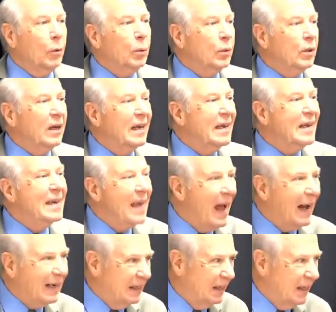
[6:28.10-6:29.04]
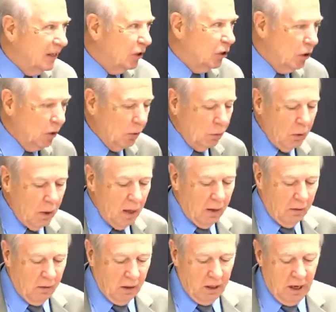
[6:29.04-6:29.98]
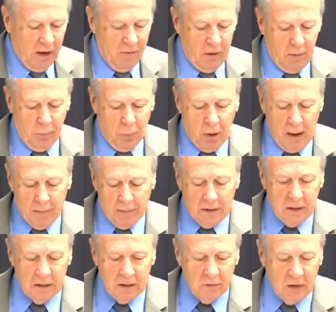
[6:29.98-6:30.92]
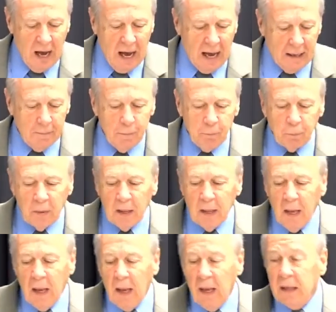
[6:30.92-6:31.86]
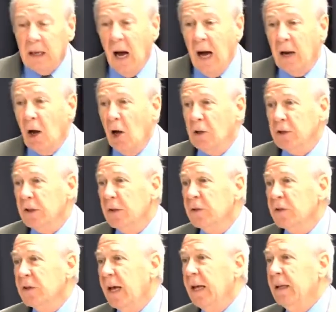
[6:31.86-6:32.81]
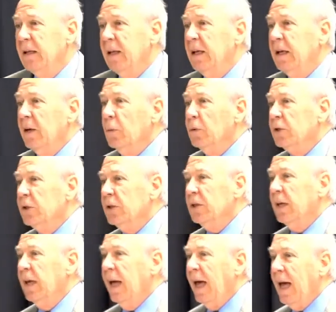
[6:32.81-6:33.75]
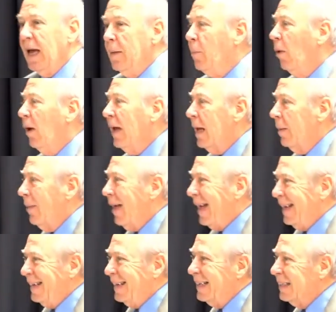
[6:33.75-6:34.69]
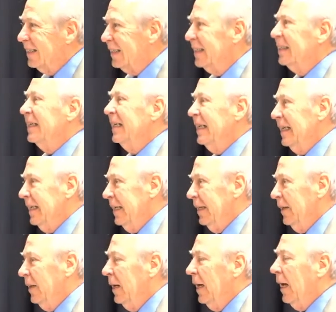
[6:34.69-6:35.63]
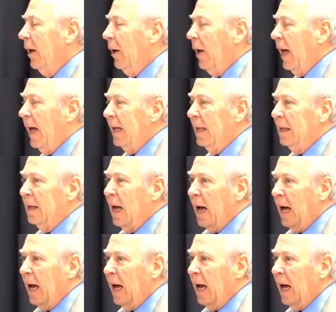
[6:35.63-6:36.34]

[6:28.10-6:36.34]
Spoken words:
connected to the covenant promises of God. God also said that it was to Abraham and his seed. And